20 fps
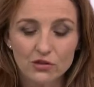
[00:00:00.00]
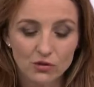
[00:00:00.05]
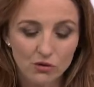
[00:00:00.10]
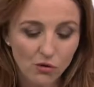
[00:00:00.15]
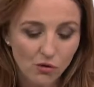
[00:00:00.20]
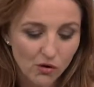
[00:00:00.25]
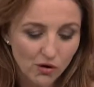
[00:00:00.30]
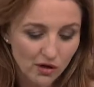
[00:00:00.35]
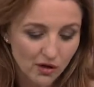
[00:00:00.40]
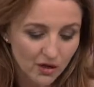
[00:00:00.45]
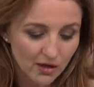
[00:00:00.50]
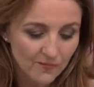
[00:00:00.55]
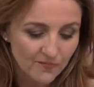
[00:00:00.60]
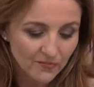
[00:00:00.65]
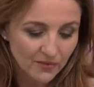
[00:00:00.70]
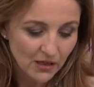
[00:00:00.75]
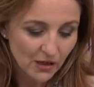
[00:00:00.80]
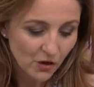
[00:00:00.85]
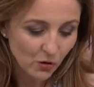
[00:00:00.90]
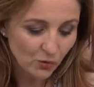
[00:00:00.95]
door,
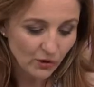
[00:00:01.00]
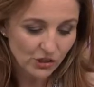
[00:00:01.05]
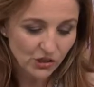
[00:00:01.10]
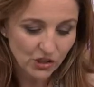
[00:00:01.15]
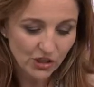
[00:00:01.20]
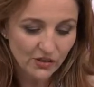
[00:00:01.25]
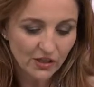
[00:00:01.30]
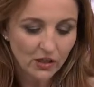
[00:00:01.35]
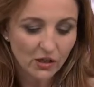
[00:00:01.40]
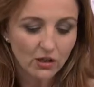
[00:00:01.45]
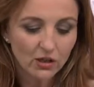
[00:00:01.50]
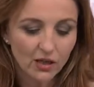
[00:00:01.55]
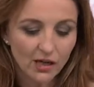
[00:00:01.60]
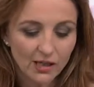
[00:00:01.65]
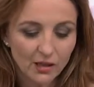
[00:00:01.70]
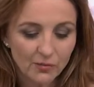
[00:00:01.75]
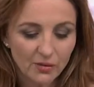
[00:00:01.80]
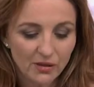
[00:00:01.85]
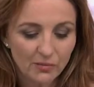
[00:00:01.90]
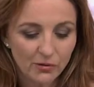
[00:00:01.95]
which I think a
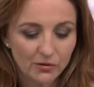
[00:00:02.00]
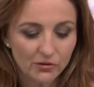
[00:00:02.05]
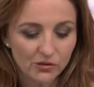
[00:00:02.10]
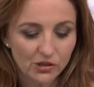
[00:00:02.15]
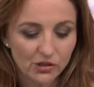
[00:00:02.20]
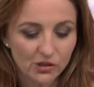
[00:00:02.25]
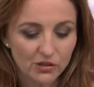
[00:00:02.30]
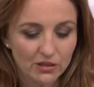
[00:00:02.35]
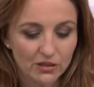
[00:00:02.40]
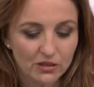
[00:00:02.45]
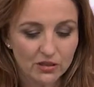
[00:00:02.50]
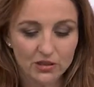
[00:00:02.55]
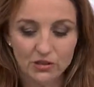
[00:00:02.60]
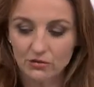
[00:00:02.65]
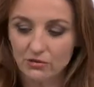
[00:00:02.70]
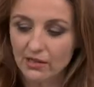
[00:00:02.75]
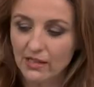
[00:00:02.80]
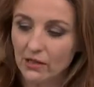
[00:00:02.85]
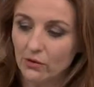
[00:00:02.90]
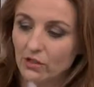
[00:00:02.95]
lot of people are starting to
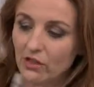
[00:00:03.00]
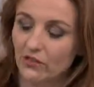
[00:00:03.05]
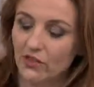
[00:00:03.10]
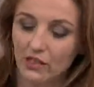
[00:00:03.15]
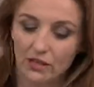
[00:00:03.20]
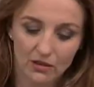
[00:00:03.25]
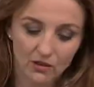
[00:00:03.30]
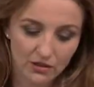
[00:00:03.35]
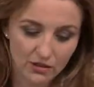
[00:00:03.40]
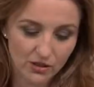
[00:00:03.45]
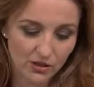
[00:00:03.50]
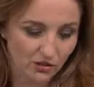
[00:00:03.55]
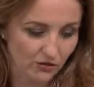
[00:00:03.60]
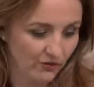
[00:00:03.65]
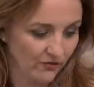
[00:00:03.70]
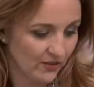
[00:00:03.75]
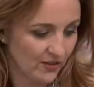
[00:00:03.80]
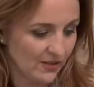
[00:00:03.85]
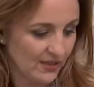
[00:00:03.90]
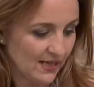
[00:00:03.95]
do now, and I think it looks so
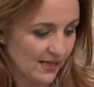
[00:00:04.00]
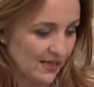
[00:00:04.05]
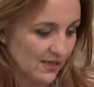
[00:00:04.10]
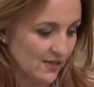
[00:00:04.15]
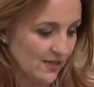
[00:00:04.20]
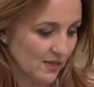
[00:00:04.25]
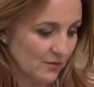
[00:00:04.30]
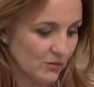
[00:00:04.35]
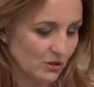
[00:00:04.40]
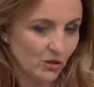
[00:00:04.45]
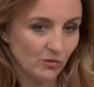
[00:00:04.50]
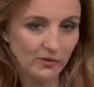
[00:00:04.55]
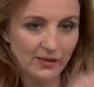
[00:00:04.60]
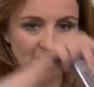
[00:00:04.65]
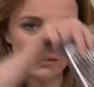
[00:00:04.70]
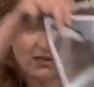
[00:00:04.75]
fantastic. Let me go back